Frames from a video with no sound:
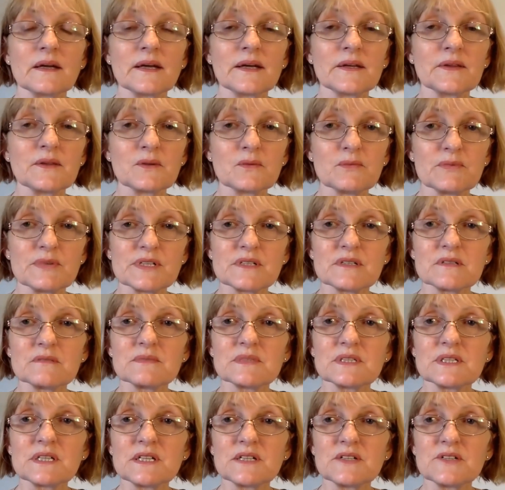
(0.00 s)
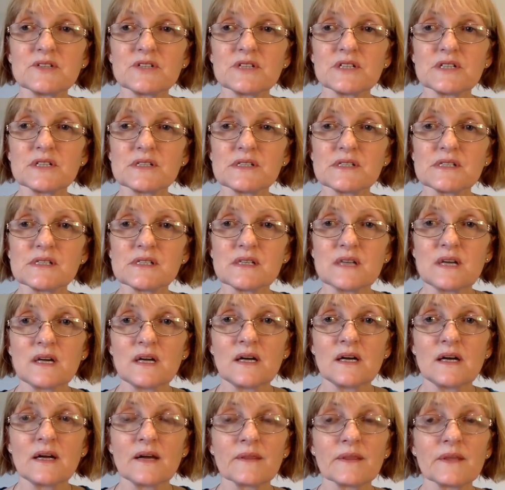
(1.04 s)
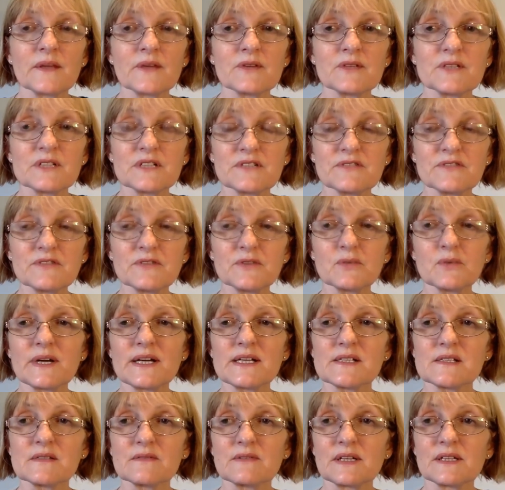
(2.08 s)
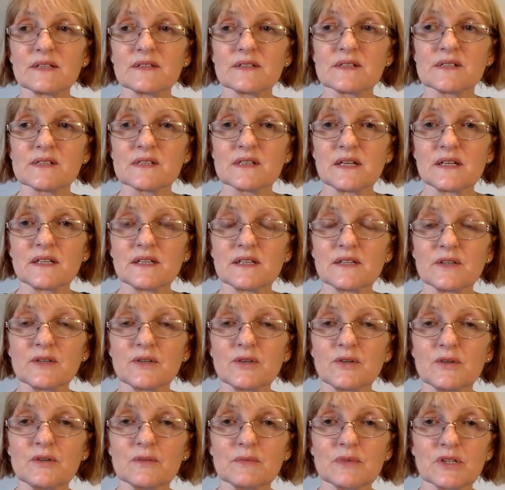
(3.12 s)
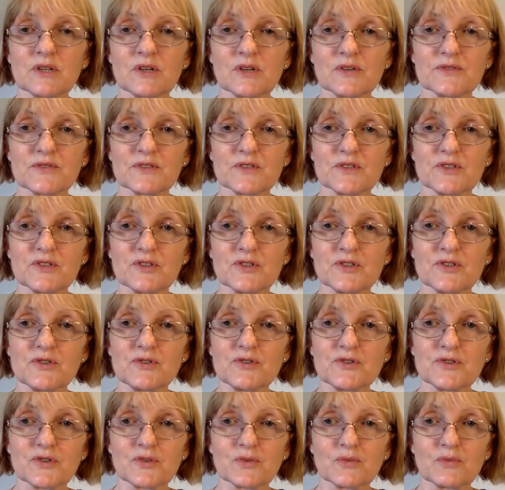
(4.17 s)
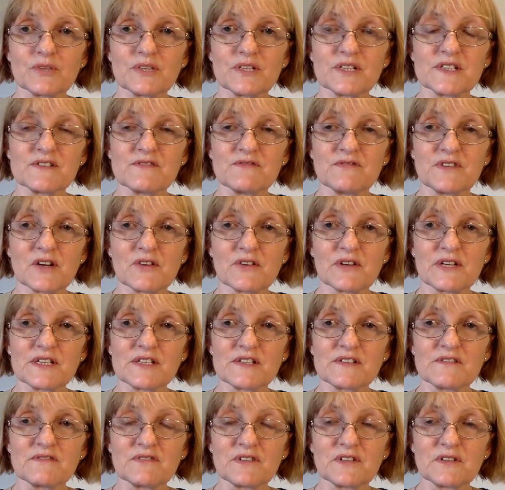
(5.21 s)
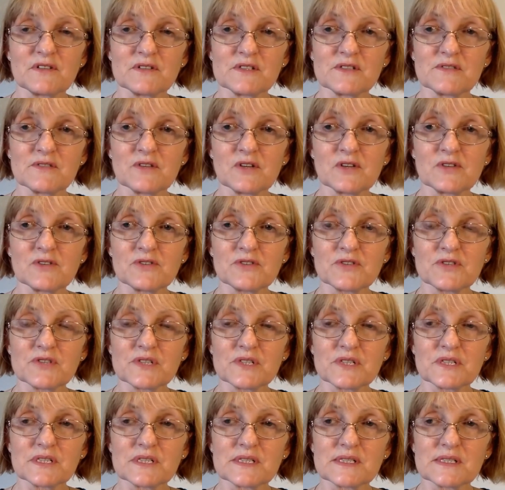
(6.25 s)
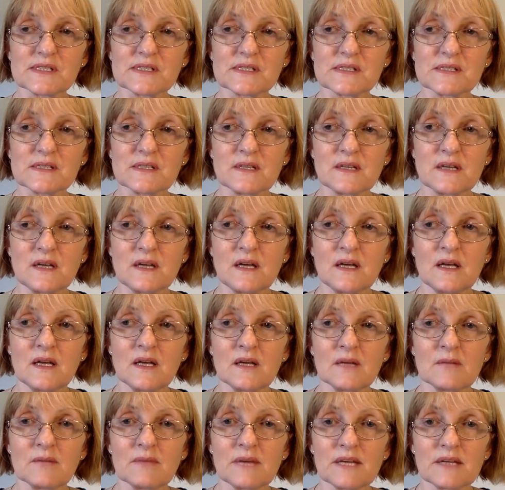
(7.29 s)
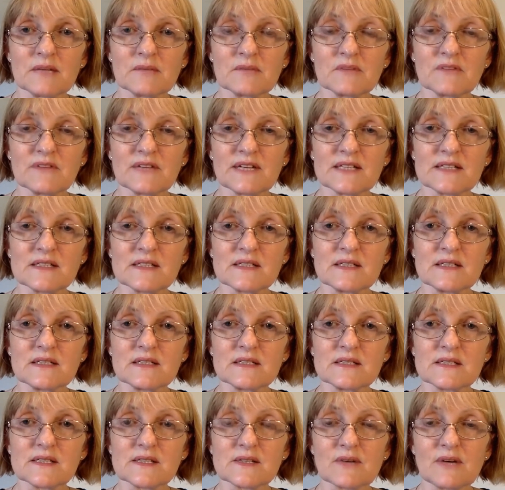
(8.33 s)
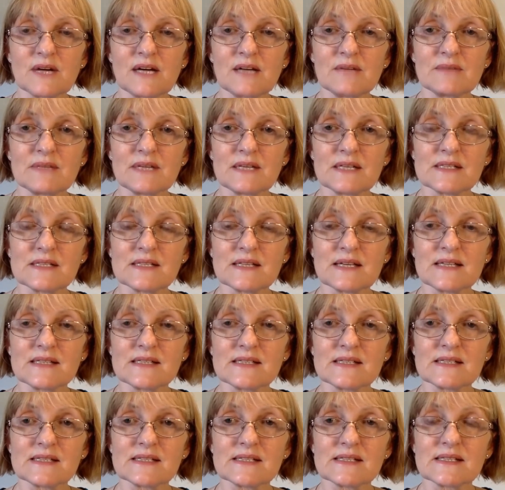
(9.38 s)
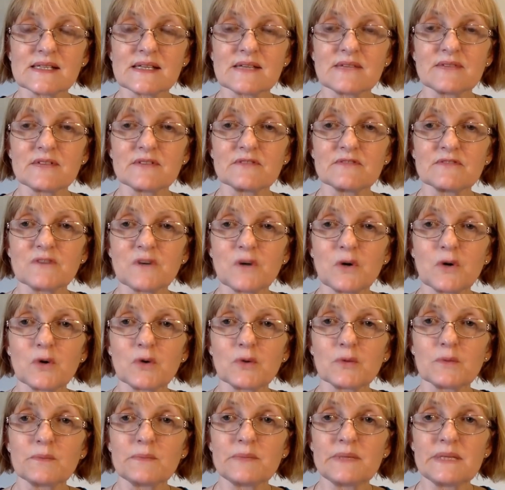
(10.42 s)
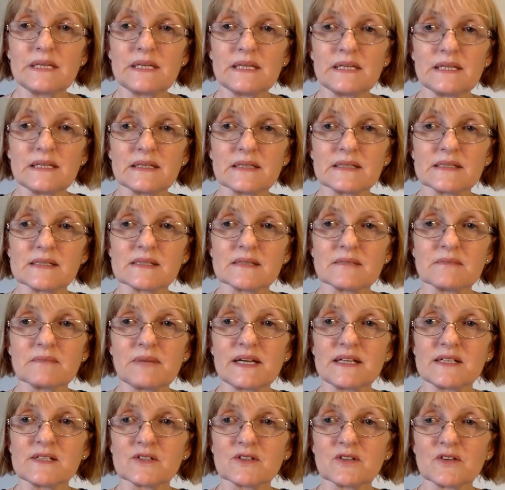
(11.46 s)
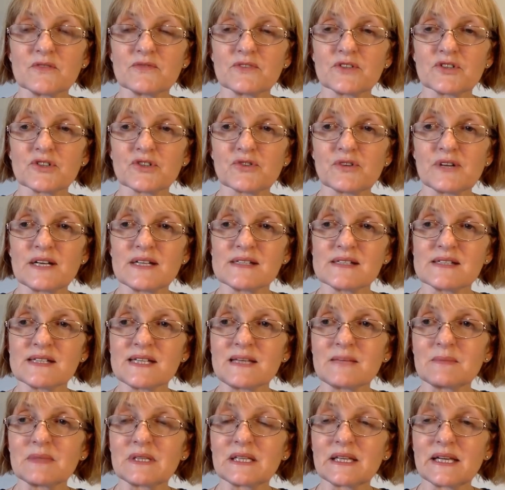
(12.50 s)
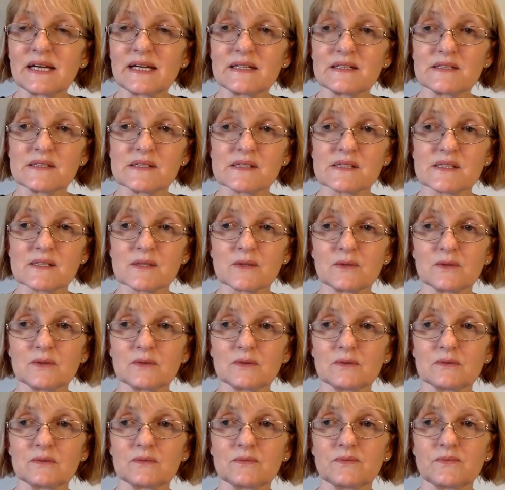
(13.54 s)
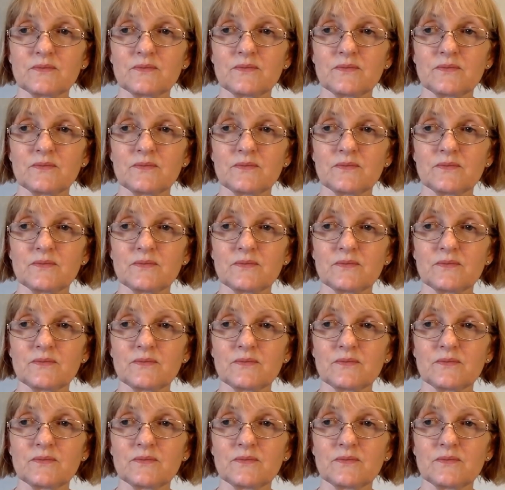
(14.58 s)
In the wisdom teachings, there are different ways of understanding the human constitution with its various fields of consciousness. Madame Blavatsky described us as sevenfold beings based on the Trans Himalayan school.